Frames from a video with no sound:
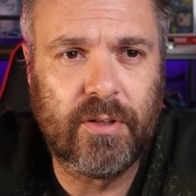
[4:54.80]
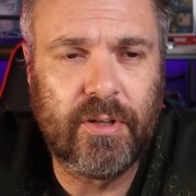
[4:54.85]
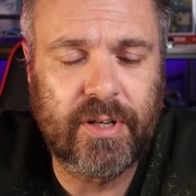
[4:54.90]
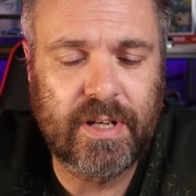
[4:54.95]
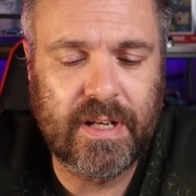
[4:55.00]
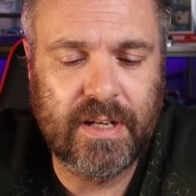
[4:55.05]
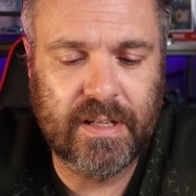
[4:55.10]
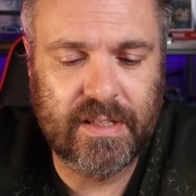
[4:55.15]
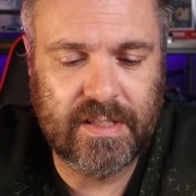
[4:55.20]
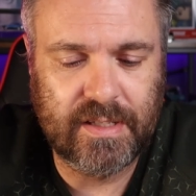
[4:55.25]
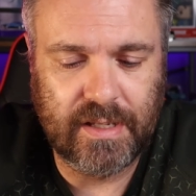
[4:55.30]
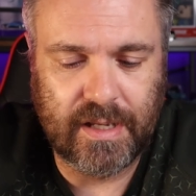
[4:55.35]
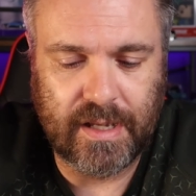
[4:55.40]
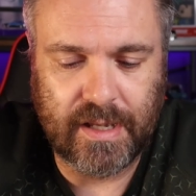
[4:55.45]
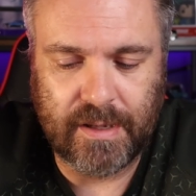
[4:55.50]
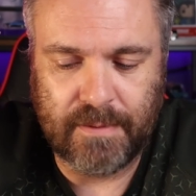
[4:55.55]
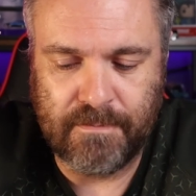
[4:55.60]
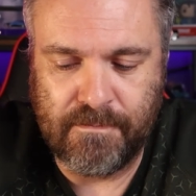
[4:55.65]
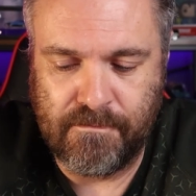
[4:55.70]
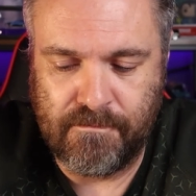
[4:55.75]
looking at
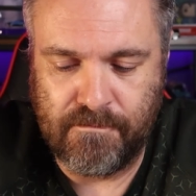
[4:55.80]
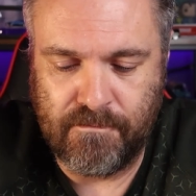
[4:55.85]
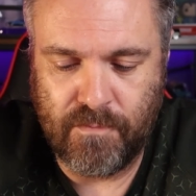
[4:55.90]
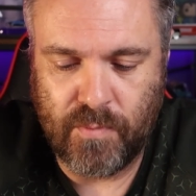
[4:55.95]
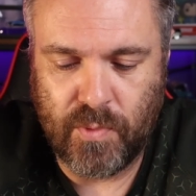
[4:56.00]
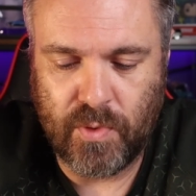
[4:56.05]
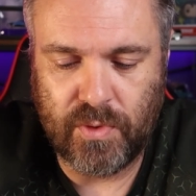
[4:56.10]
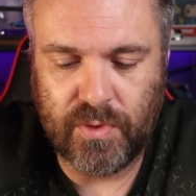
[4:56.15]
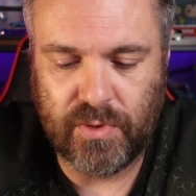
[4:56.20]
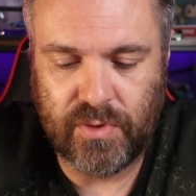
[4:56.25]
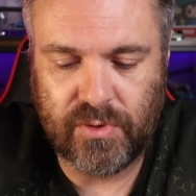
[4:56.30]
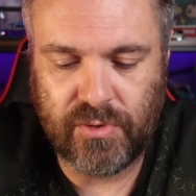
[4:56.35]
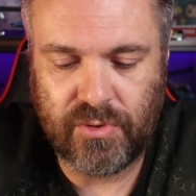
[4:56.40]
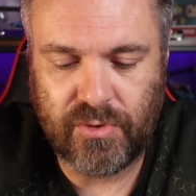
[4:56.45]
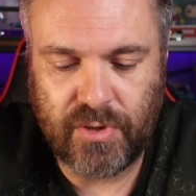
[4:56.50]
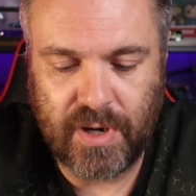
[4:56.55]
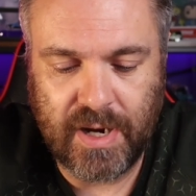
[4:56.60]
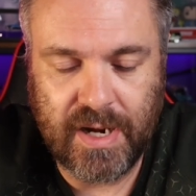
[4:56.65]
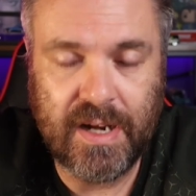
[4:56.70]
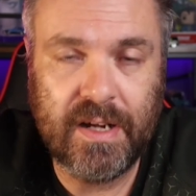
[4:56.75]
um,
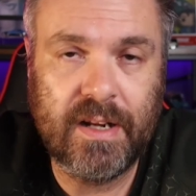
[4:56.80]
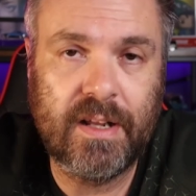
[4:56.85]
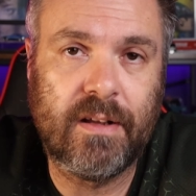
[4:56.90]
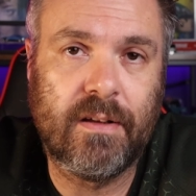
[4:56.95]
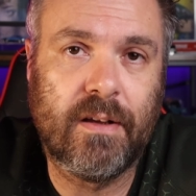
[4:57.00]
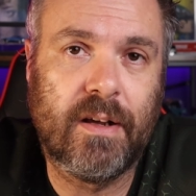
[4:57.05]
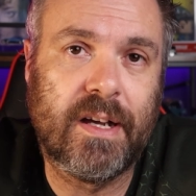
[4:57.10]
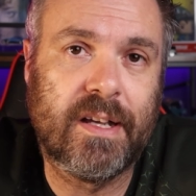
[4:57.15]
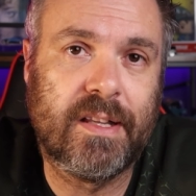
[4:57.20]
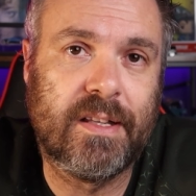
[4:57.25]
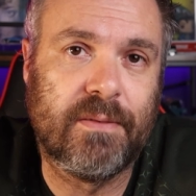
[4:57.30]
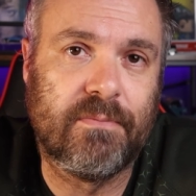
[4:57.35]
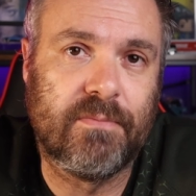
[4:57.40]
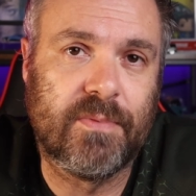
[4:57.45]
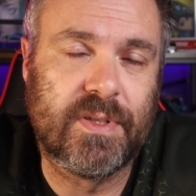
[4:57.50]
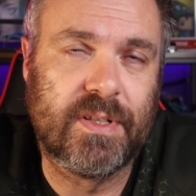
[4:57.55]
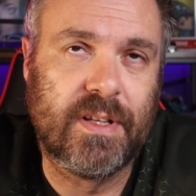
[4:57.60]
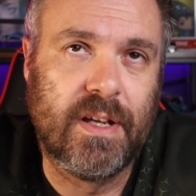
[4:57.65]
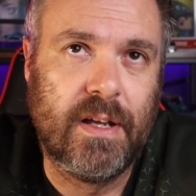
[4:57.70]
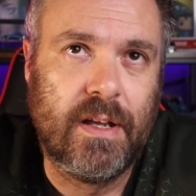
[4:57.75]
trading
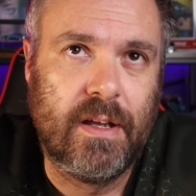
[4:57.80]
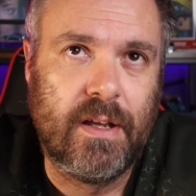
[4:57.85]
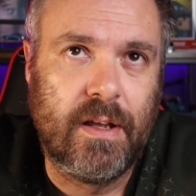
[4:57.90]
items,